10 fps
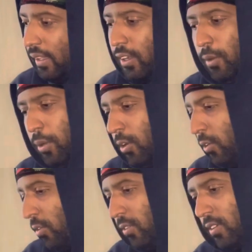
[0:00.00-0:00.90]
Come
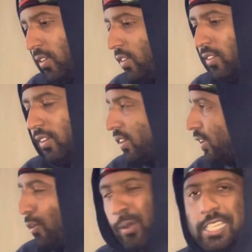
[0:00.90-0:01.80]
on.
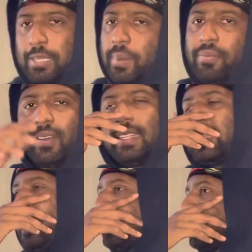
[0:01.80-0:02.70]
Recipe for
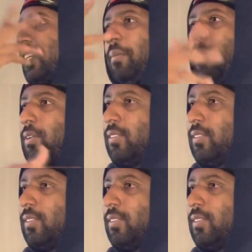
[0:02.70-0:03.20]
disaster. Come on.